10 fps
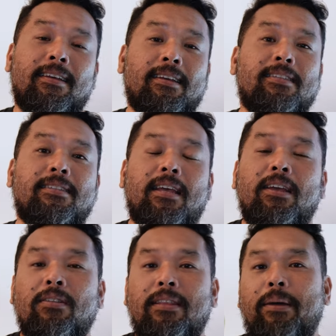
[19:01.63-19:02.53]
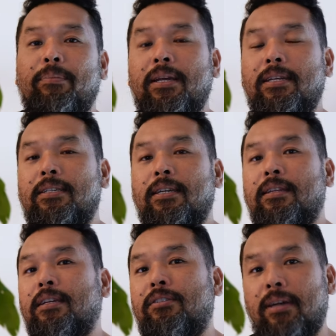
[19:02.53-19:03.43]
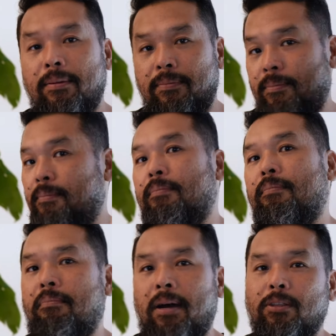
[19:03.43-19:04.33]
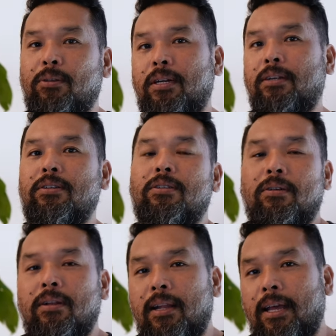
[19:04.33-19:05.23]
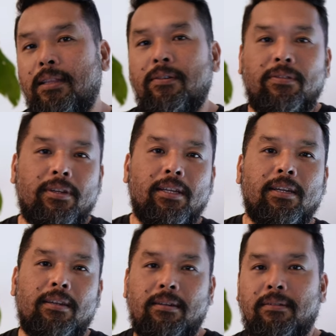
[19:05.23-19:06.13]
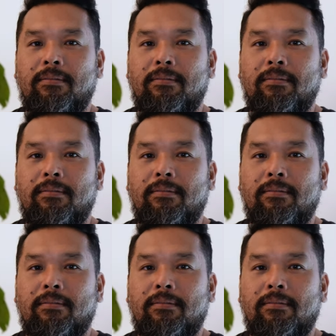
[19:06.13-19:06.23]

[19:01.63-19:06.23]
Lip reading: stay on that beach and then drive back to Argostoli later for dinner.